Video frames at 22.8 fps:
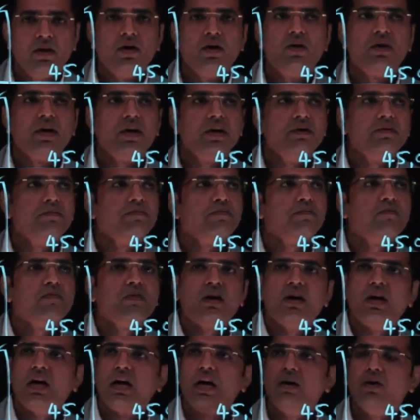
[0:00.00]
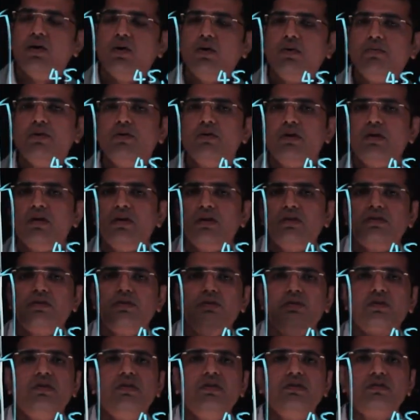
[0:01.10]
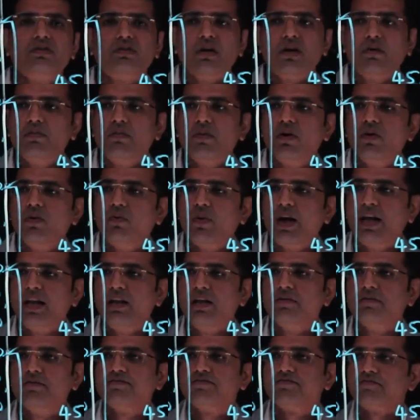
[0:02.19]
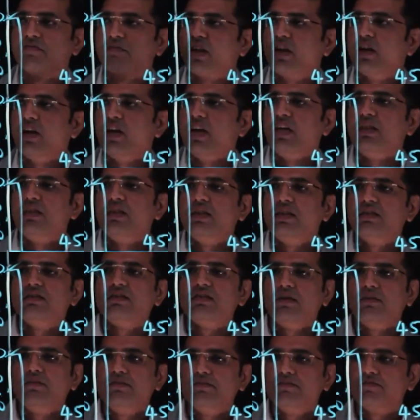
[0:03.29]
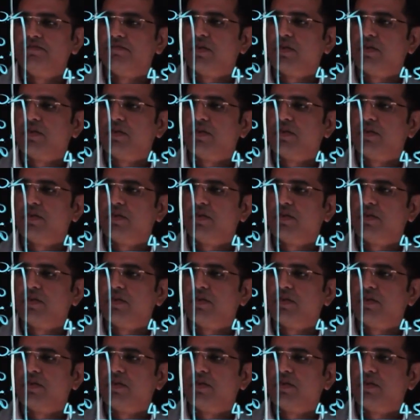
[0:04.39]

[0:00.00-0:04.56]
Okay, I hope you understood this sum well. In this sum,